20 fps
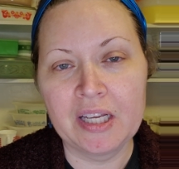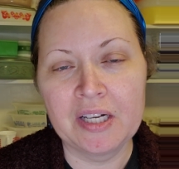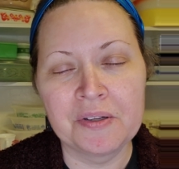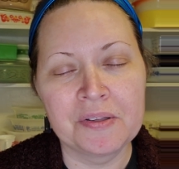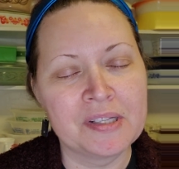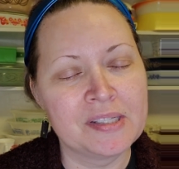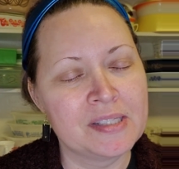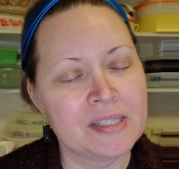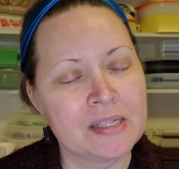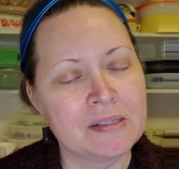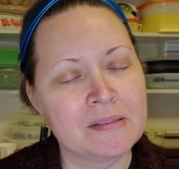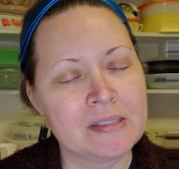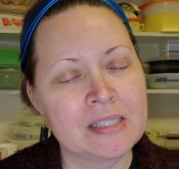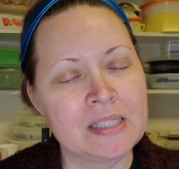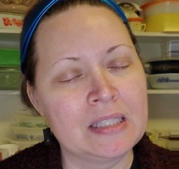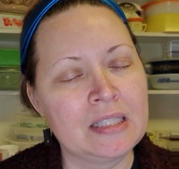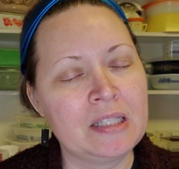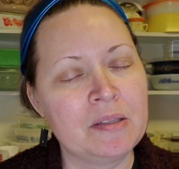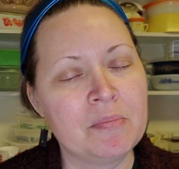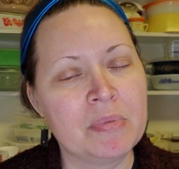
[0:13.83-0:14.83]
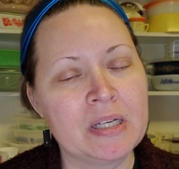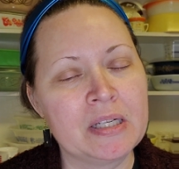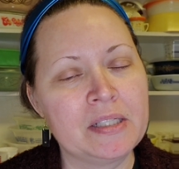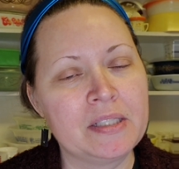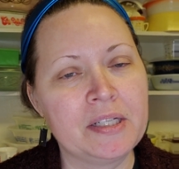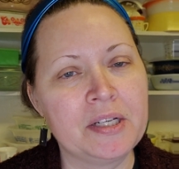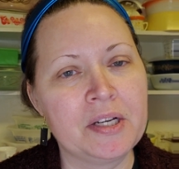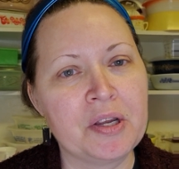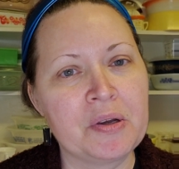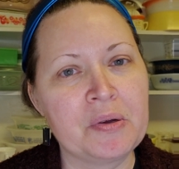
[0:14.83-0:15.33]
I know that sounds silly, but
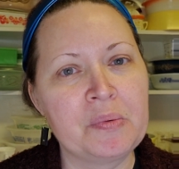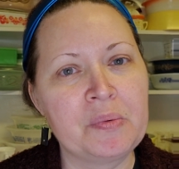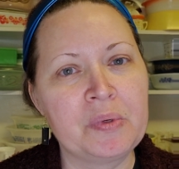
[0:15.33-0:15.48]
you know,